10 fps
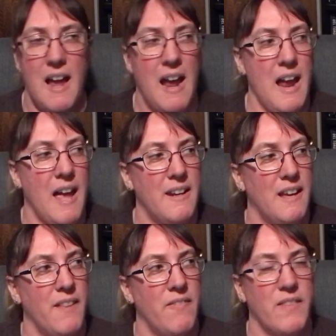And
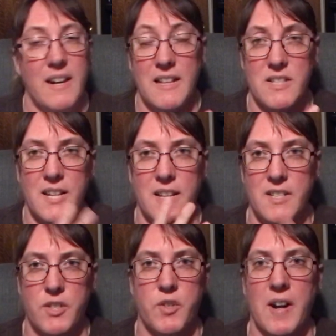then his
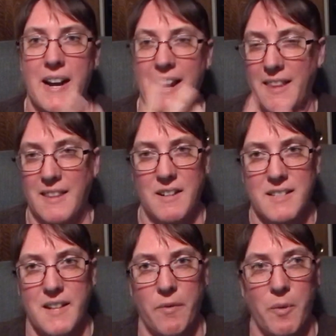history and then
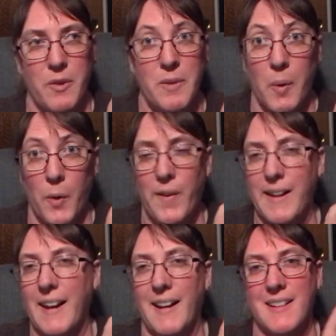stuff with
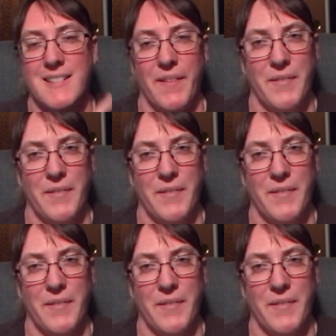Napoleon and stuff.